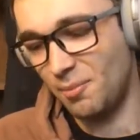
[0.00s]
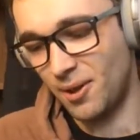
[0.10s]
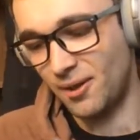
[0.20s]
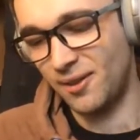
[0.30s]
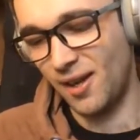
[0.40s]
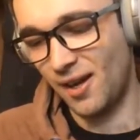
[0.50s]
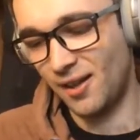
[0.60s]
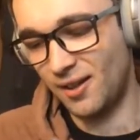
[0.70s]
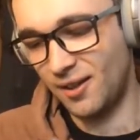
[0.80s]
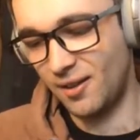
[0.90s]
But yeah,
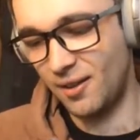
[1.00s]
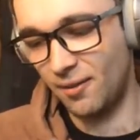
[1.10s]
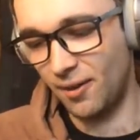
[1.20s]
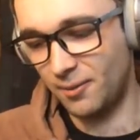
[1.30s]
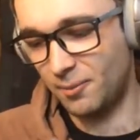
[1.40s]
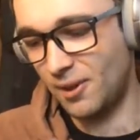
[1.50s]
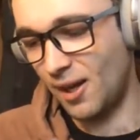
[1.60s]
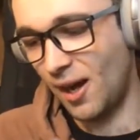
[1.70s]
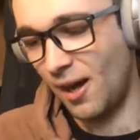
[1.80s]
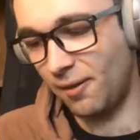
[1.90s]
he taught
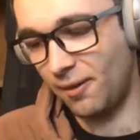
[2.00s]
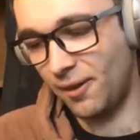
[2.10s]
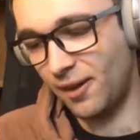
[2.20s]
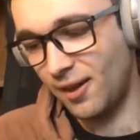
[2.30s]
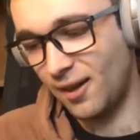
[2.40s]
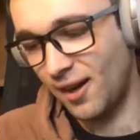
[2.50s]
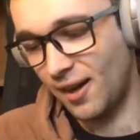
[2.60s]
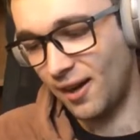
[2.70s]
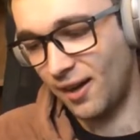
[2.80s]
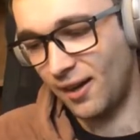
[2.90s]
me everything,
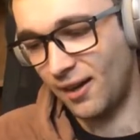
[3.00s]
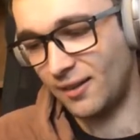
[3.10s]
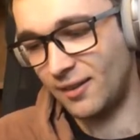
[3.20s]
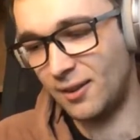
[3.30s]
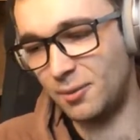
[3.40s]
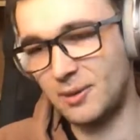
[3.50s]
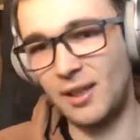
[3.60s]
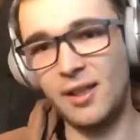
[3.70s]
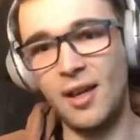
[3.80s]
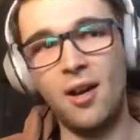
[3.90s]
and it was
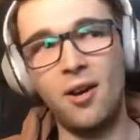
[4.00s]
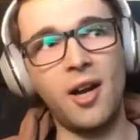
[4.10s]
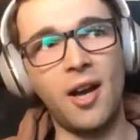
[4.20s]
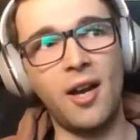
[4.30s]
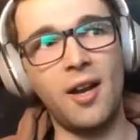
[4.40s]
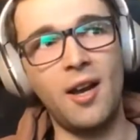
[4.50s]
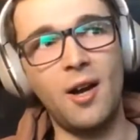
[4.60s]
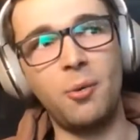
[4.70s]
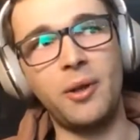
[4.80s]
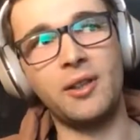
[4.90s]
like, okay,
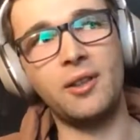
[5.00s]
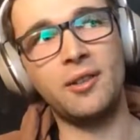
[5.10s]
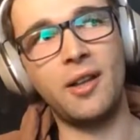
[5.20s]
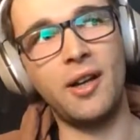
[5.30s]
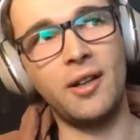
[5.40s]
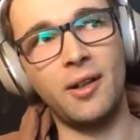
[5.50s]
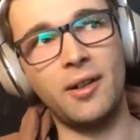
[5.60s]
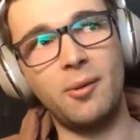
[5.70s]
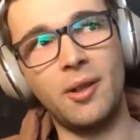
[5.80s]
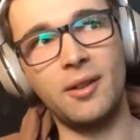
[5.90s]
we cannot hire
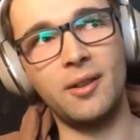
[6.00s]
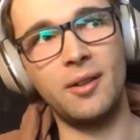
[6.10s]
anyone,